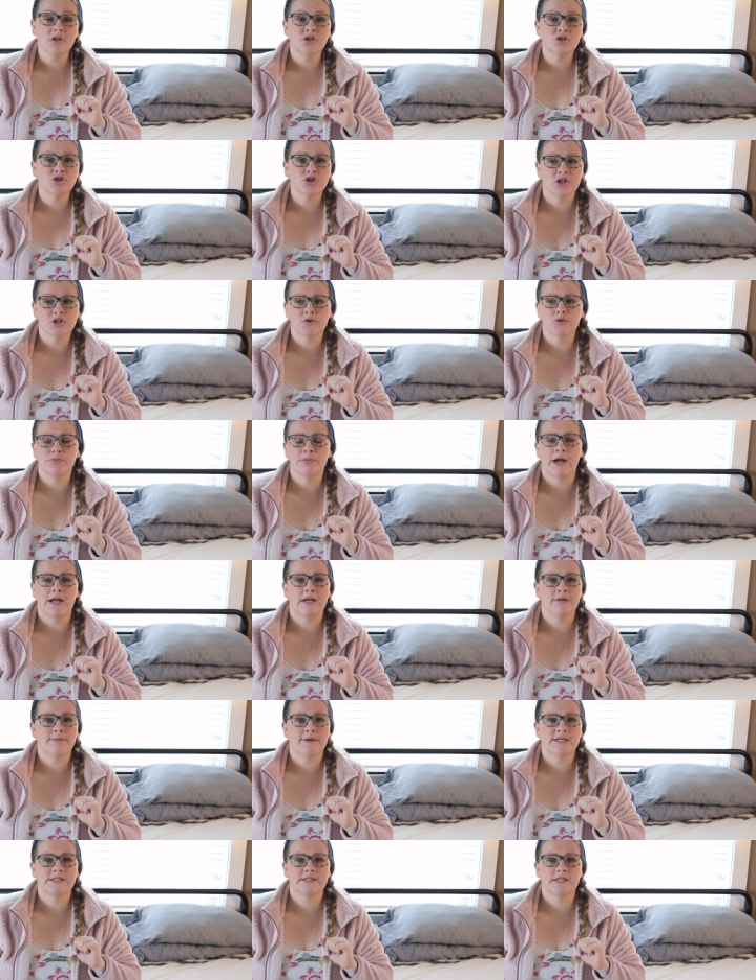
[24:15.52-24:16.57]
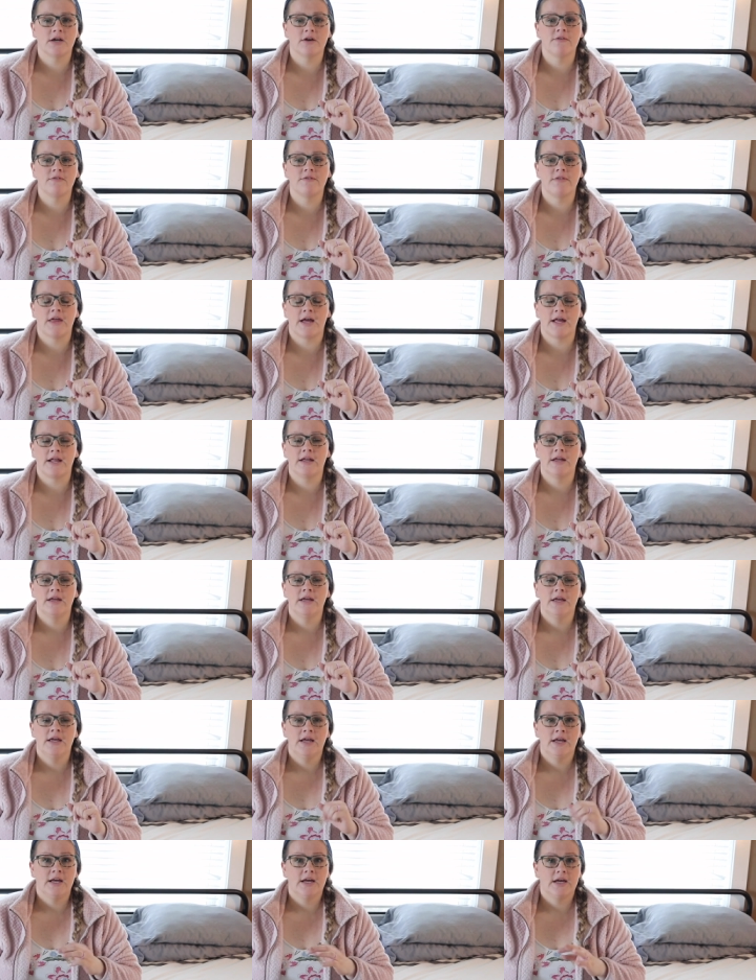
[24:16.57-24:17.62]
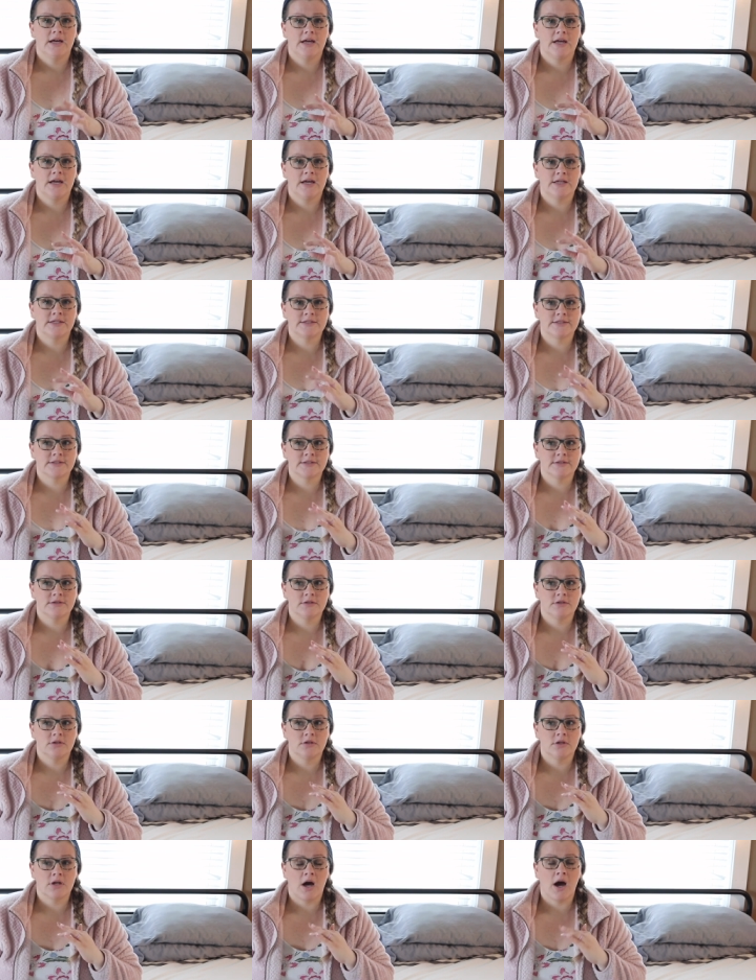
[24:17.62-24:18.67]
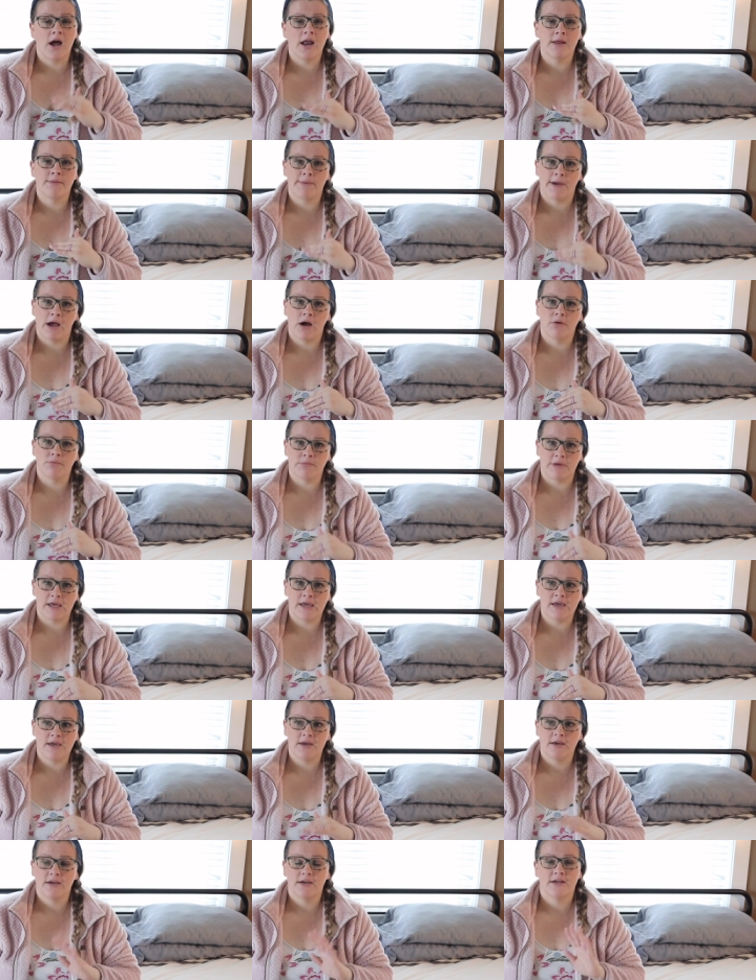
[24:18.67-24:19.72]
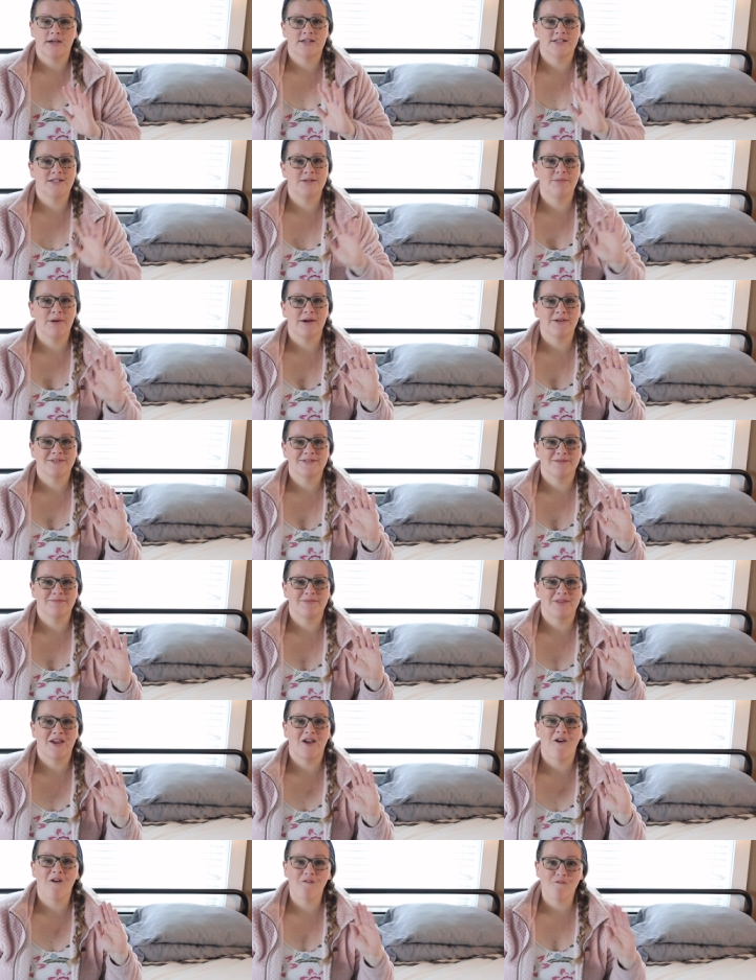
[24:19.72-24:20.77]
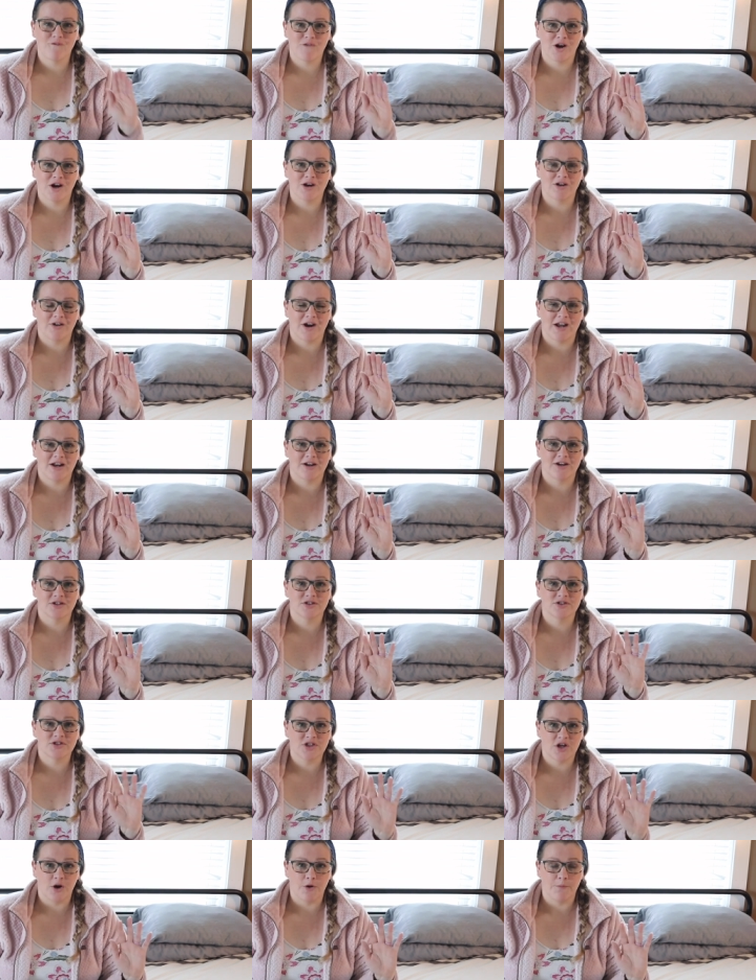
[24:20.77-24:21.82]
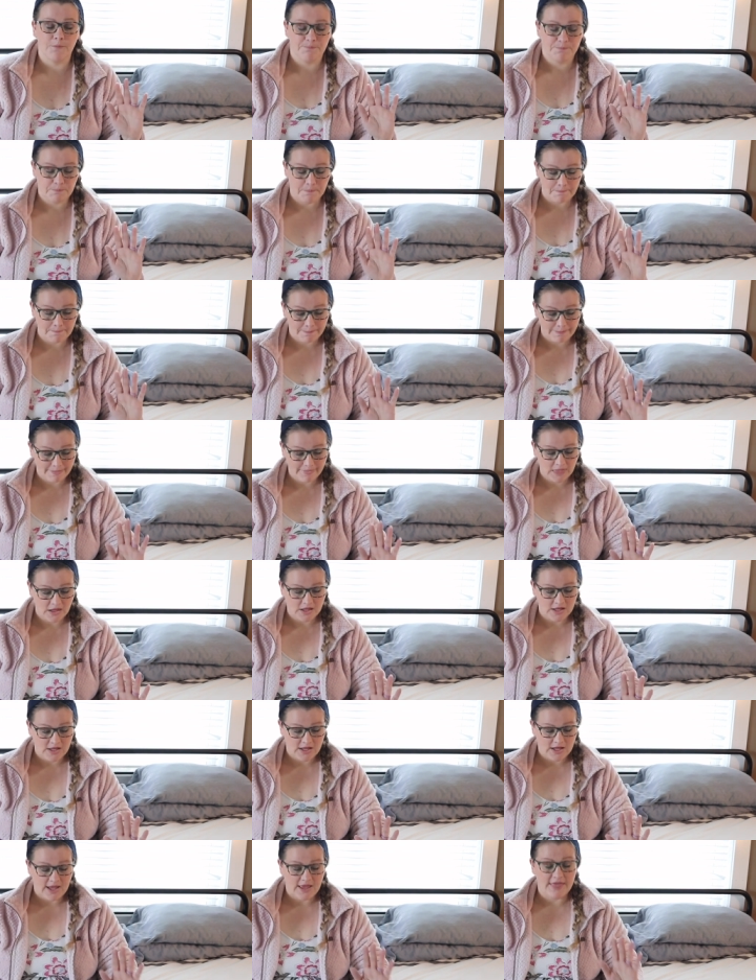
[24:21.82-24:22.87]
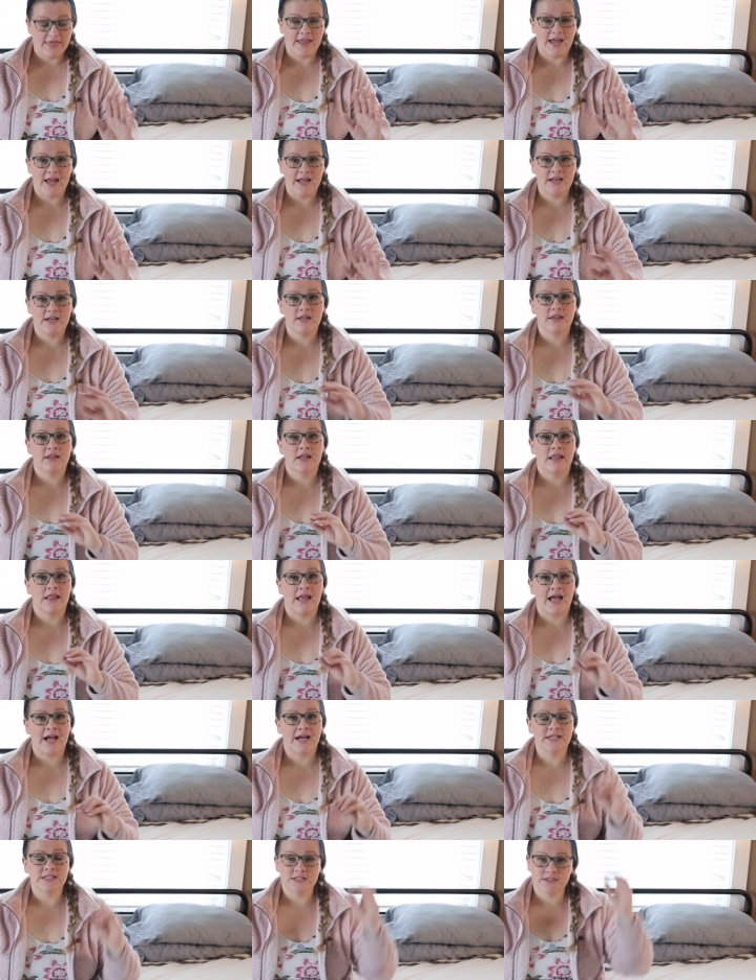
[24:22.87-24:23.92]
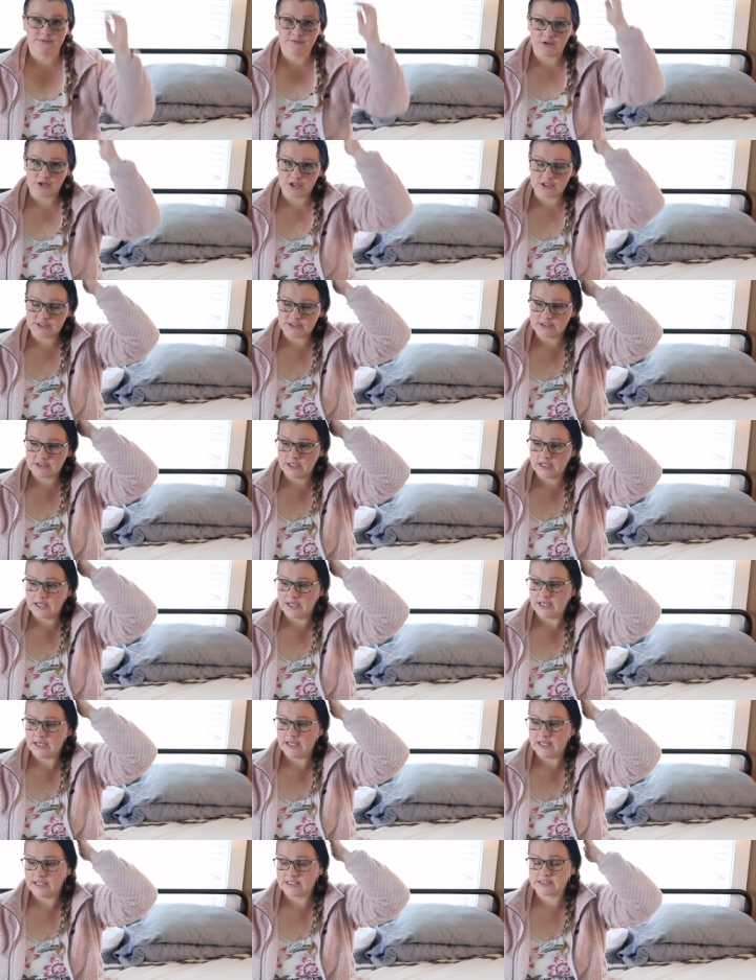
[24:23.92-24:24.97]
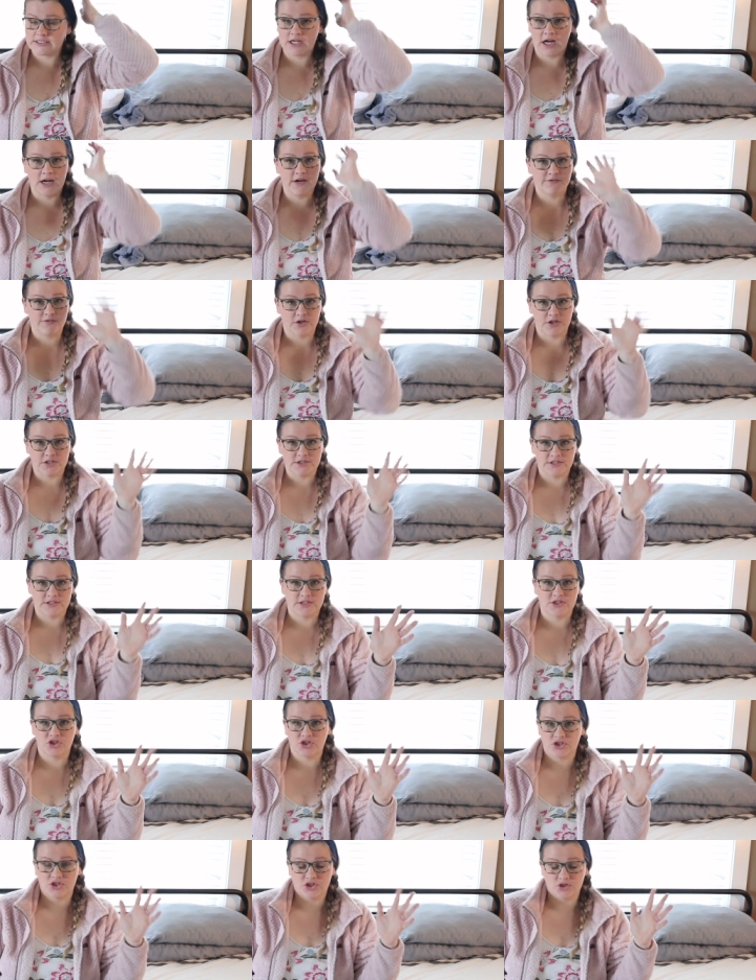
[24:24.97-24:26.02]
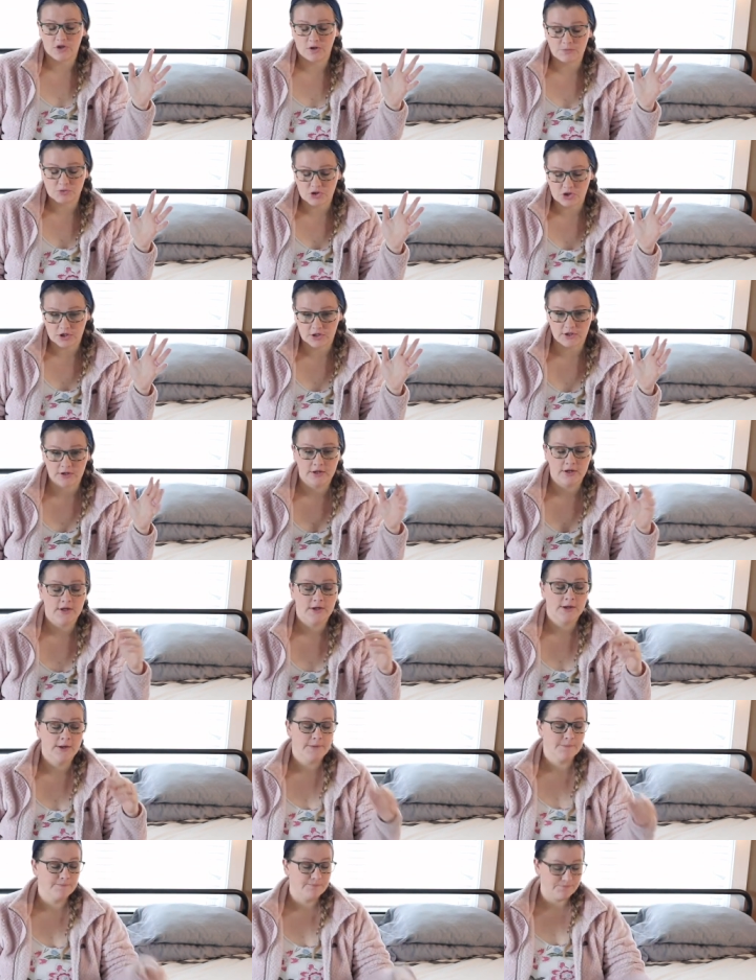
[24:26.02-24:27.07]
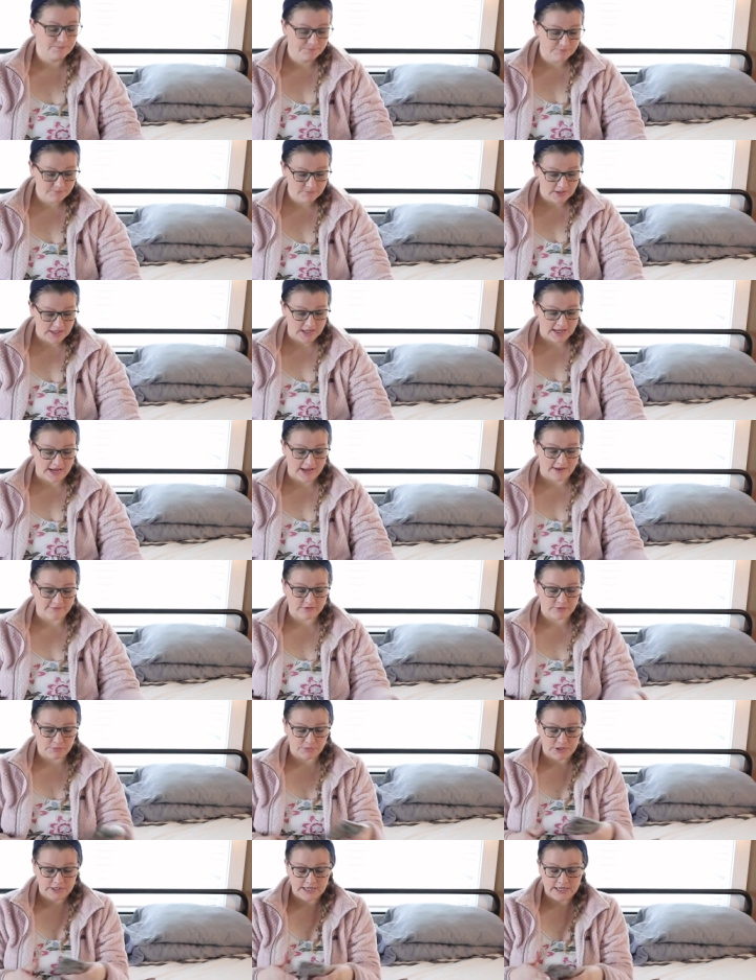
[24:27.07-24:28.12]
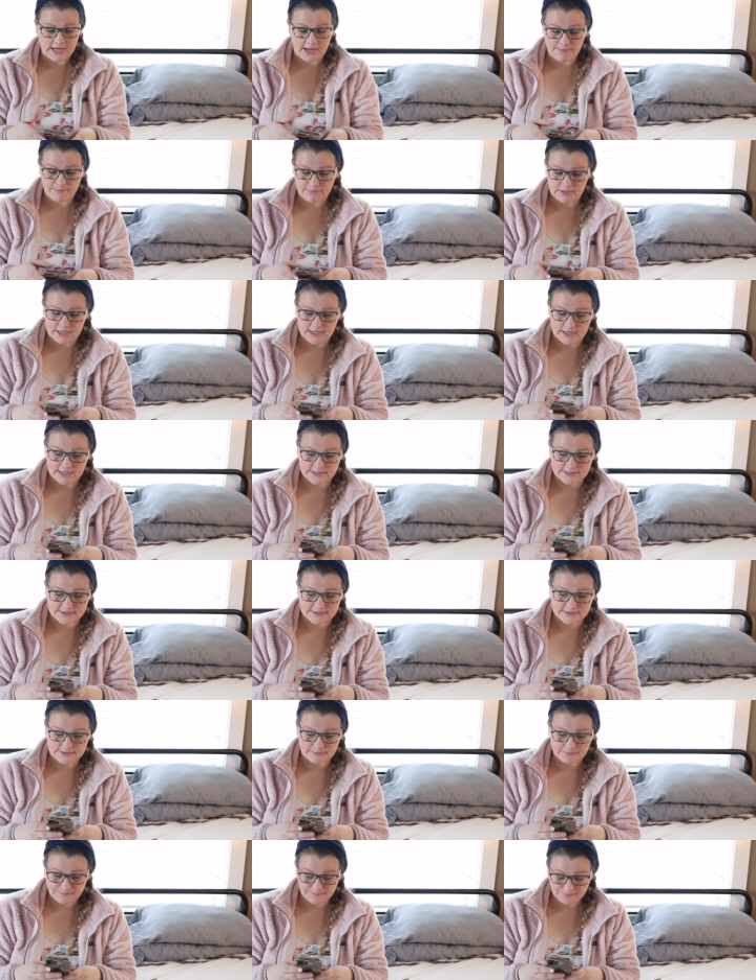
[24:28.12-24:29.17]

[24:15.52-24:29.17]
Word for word: Just reminding myself that it's not about me, it's about something far greater. So then the last verse is not a verse, it's just scripture, and I have to bring it up because